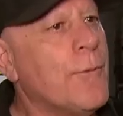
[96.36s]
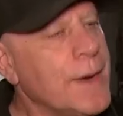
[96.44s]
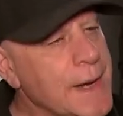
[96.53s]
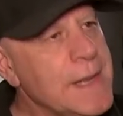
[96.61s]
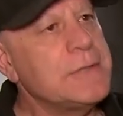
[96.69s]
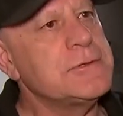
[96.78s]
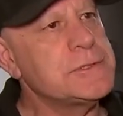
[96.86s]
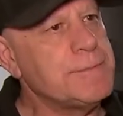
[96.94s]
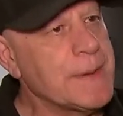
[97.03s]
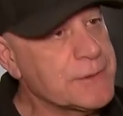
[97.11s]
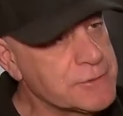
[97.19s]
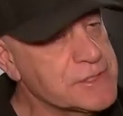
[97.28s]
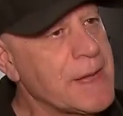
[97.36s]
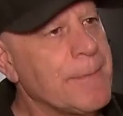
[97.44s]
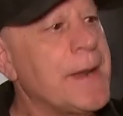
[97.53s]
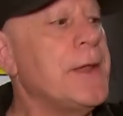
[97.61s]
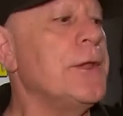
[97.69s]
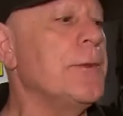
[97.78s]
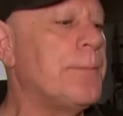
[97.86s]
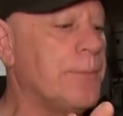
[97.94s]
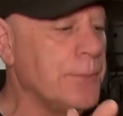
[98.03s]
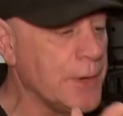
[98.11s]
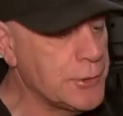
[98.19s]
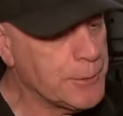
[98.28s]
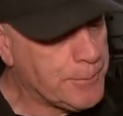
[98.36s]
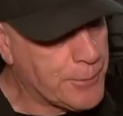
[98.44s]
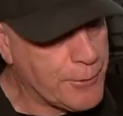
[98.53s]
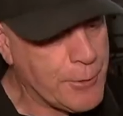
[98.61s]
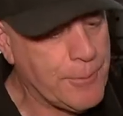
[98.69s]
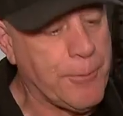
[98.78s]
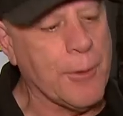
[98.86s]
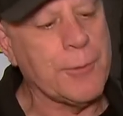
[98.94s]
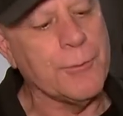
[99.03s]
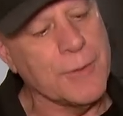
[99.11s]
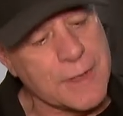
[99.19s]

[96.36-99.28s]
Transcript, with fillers: We need to speak to somebody. You need to put a report.